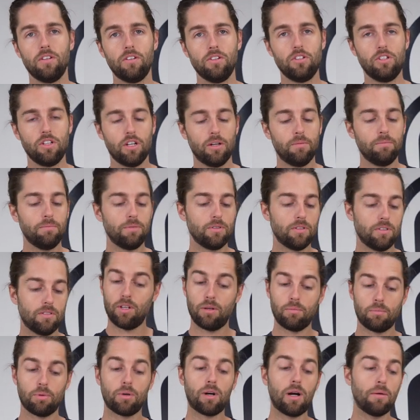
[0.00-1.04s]
jumps,
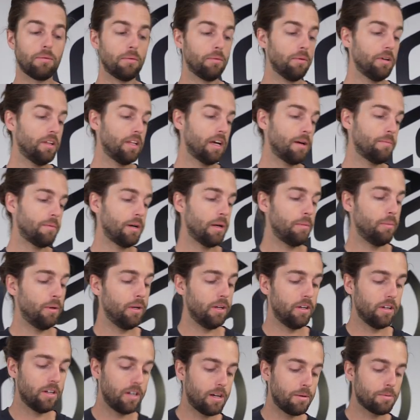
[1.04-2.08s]
then probably that might be
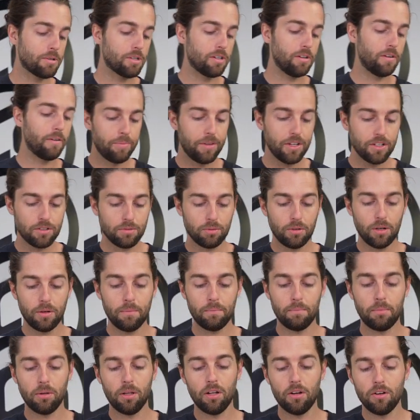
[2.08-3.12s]
a good option. This
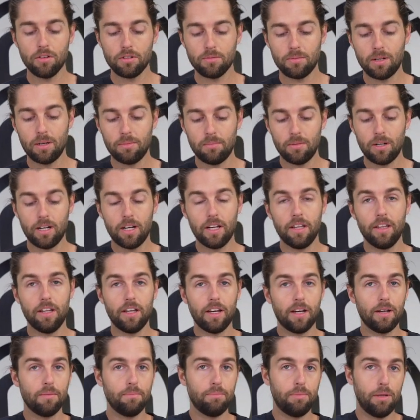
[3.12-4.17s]
one blows my mind
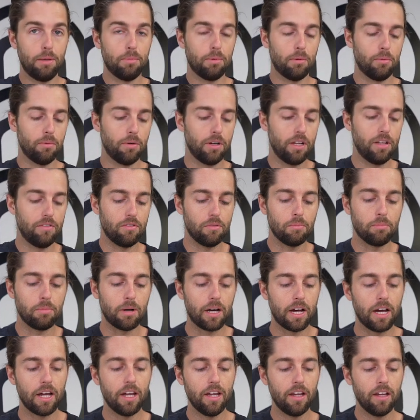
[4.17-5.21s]
that people would even
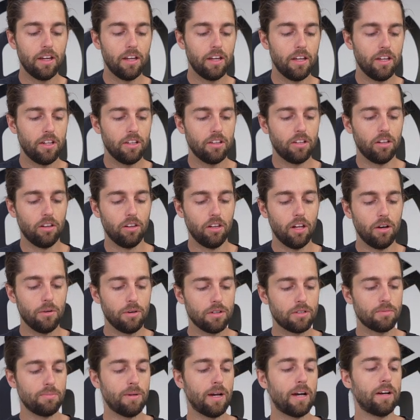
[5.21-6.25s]
buy it. The
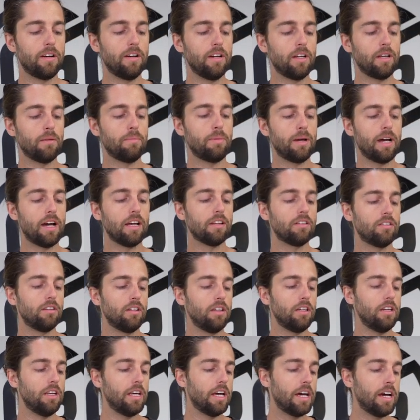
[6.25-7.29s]
lowest battery
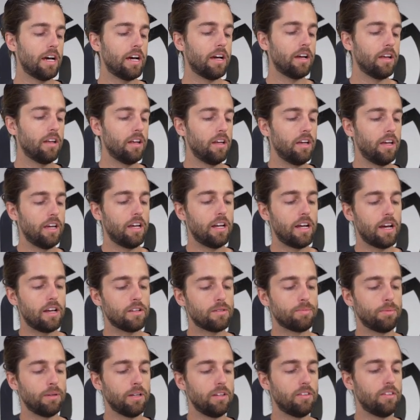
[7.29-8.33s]
capacity, yeah, it
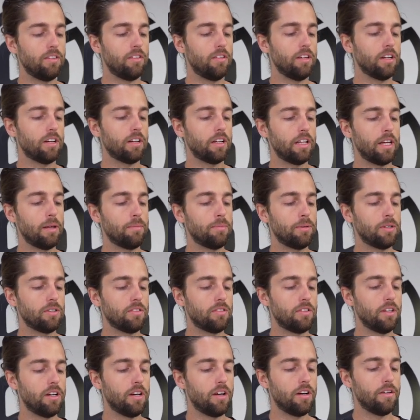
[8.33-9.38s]
has places to clamp your
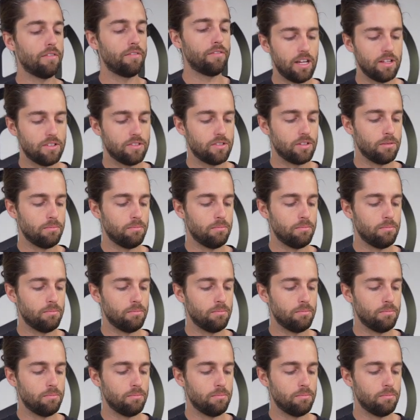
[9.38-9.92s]
stuff. It's the